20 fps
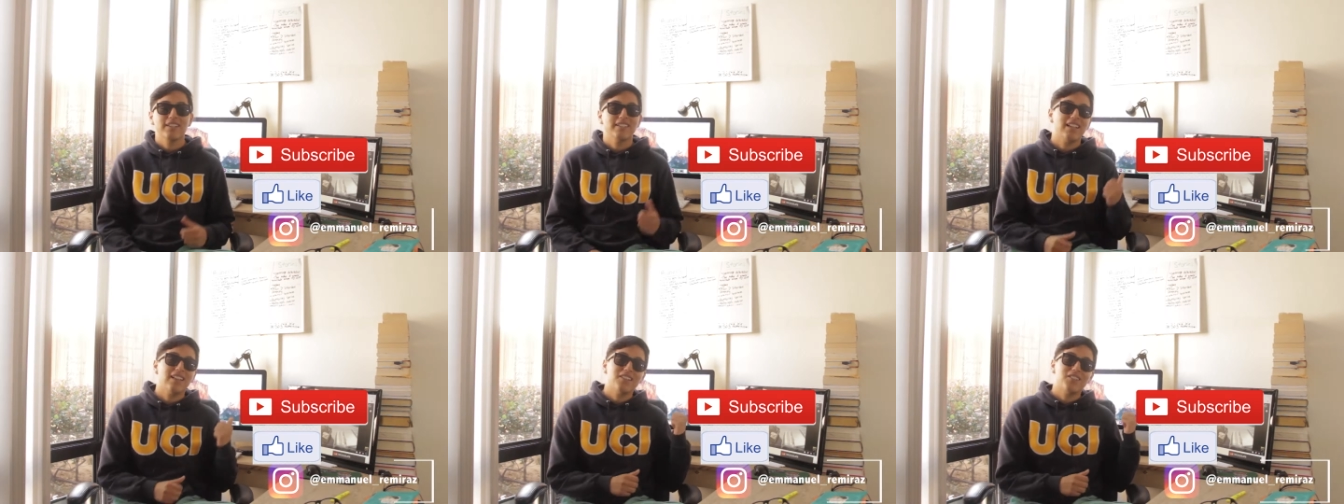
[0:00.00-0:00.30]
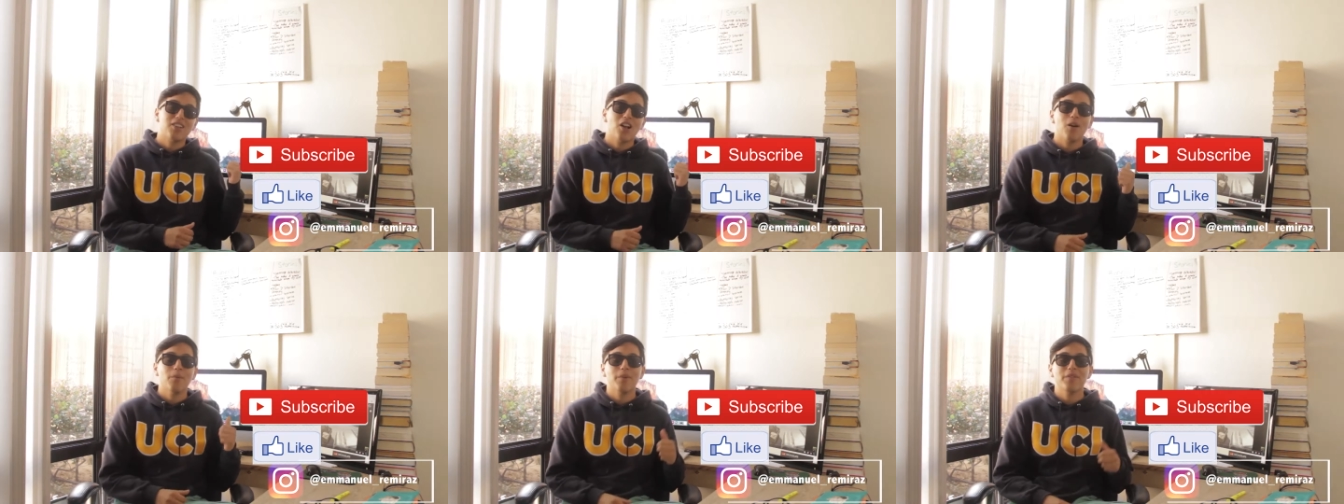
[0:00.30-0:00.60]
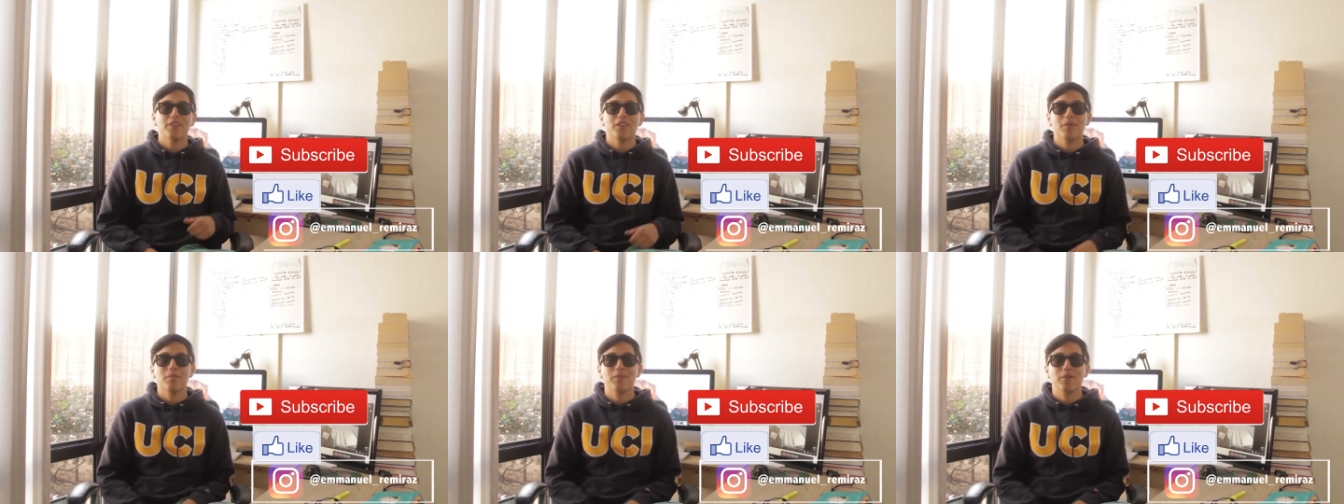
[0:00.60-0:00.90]
Now let's hop
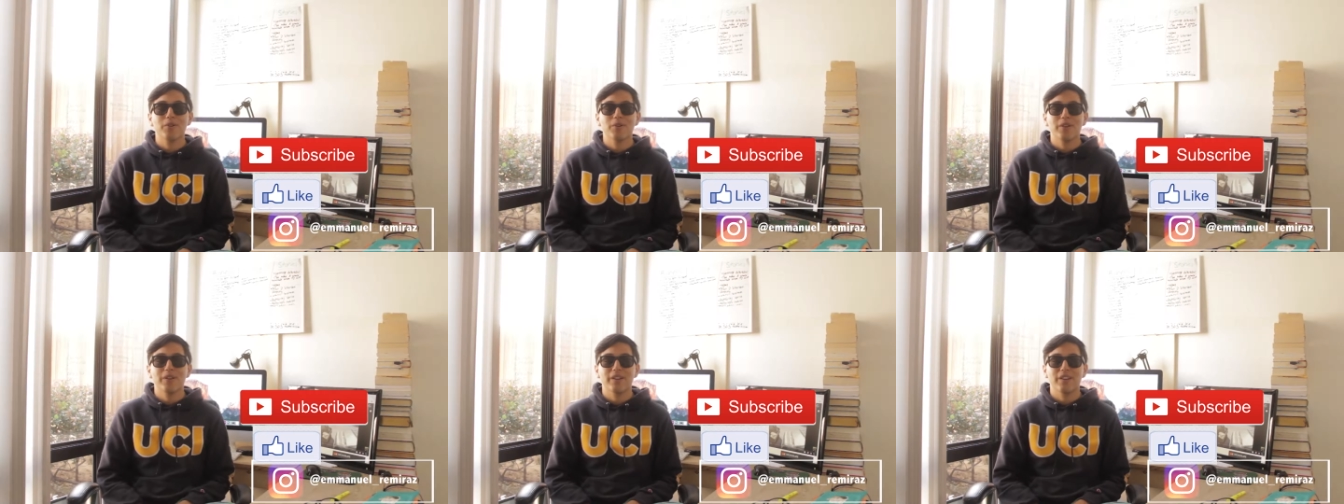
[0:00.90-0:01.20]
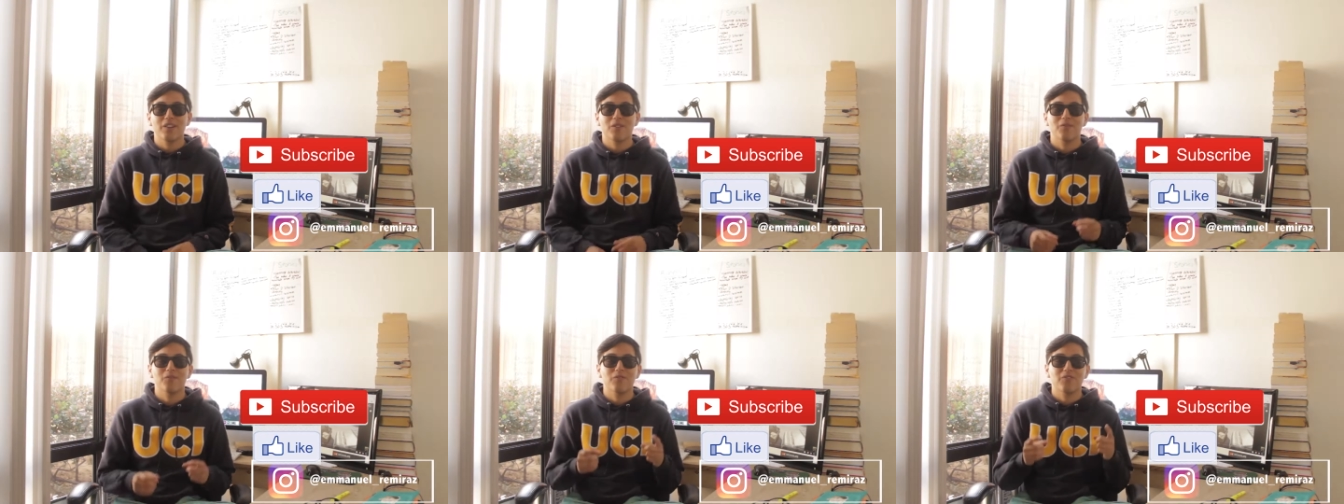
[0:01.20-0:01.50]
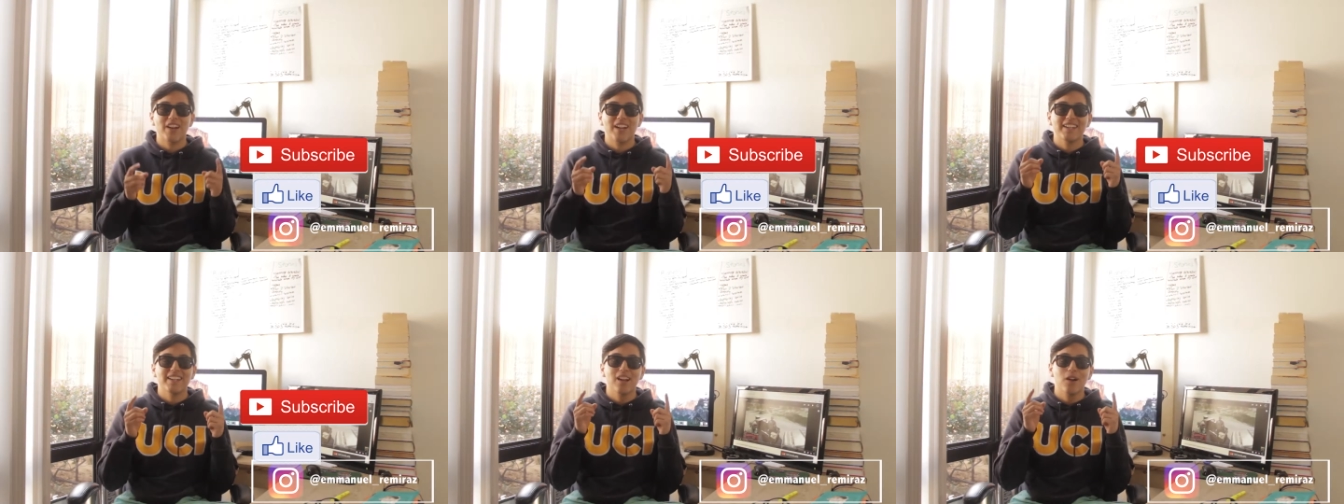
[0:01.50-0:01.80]
on the computer and
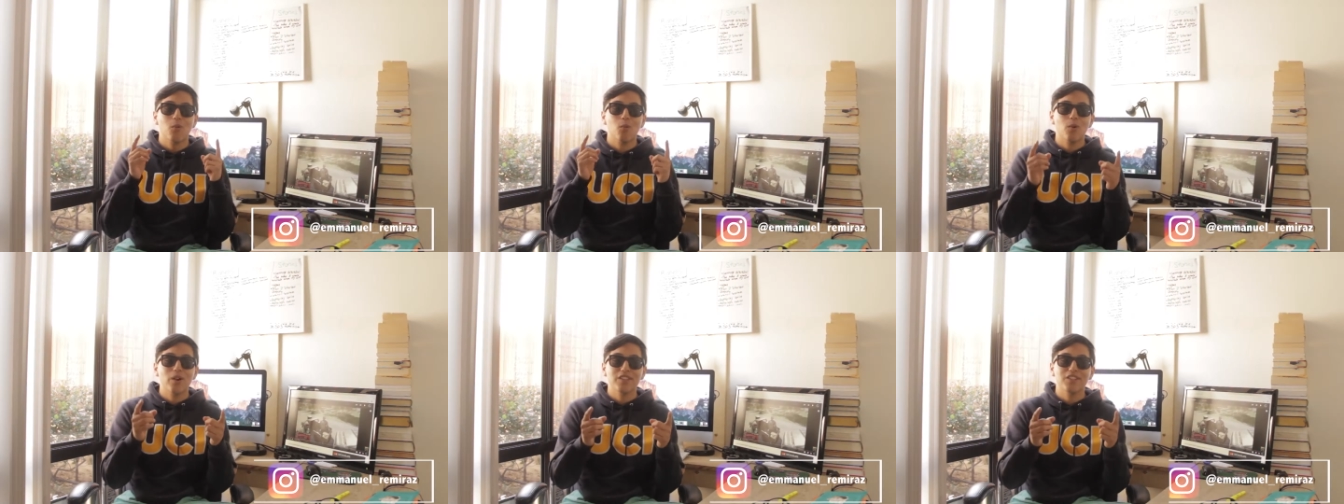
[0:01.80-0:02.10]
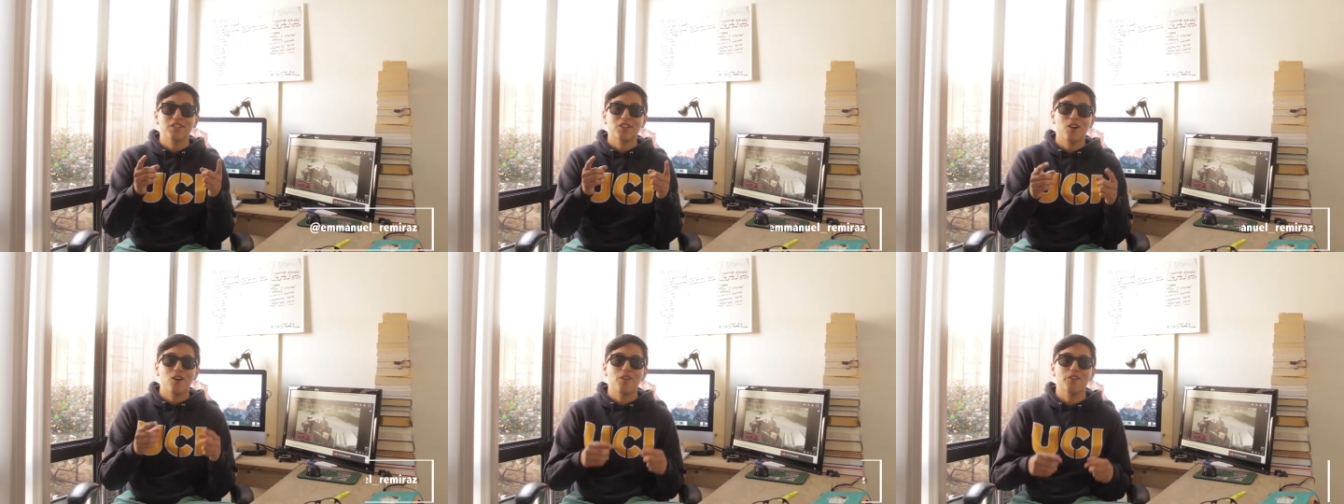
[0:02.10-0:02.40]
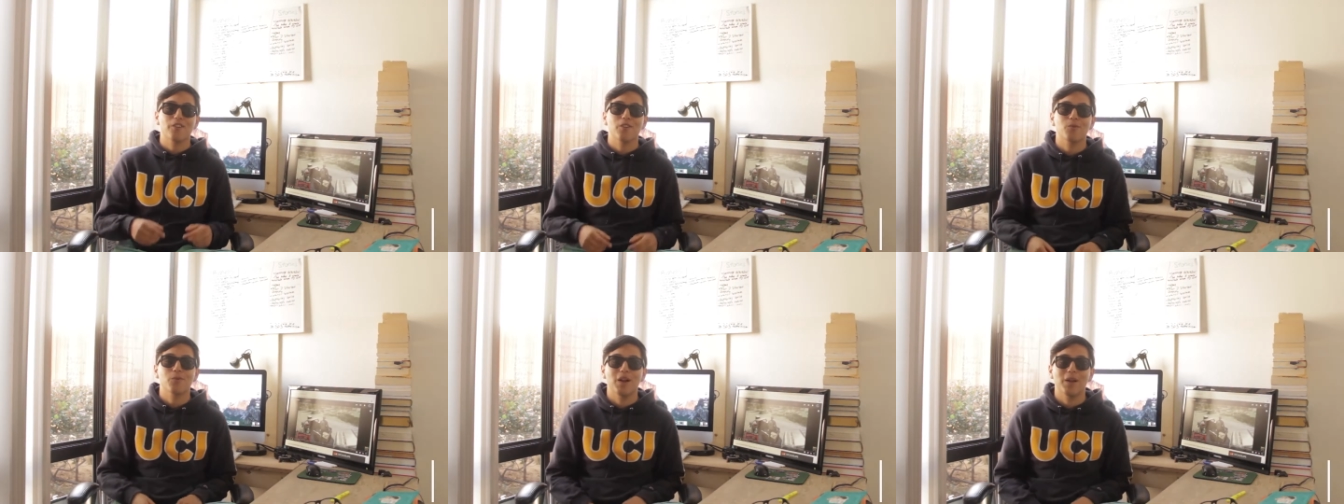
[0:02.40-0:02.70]
find out what to
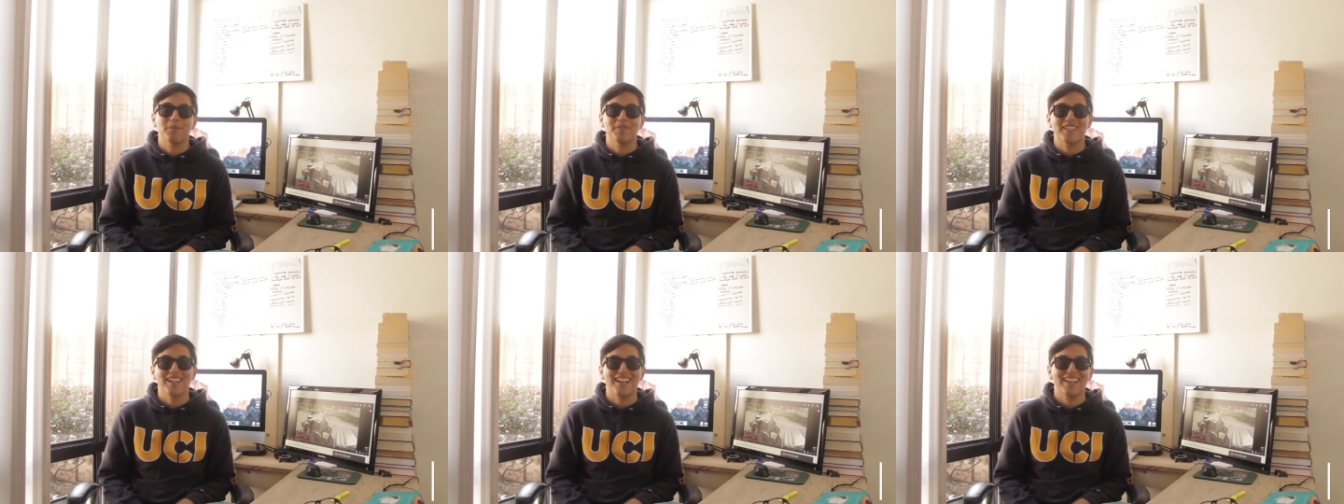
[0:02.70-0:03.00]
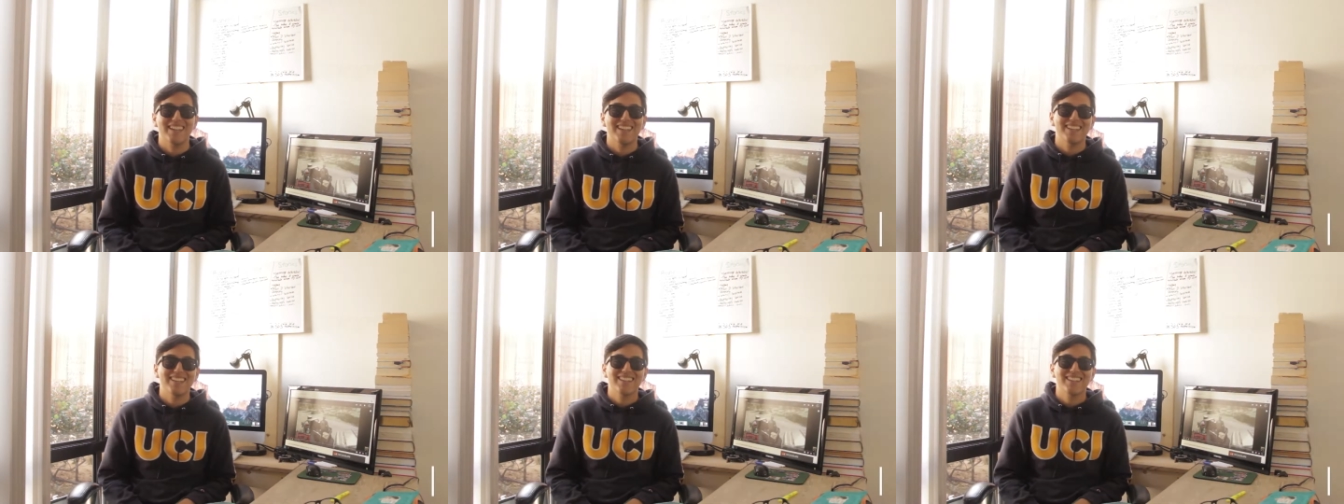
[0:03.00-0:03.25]
call your website.